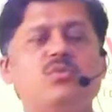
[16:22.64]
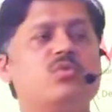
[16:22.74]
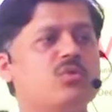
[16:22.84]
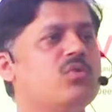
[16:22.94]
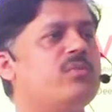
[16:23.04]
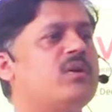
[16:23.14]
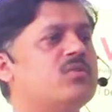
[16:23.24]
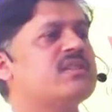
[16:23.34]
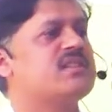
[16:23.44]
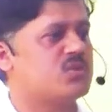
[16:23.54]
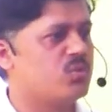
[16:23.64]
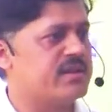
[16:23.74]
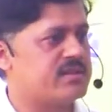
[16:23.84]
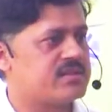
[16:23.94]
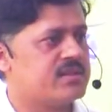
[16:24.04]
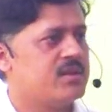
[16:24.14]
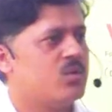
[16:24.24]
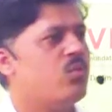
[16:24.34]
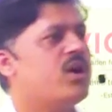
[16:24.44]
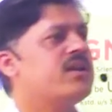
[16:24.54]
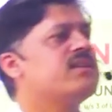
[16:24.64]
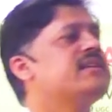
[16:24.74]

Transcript: to know about the students. What are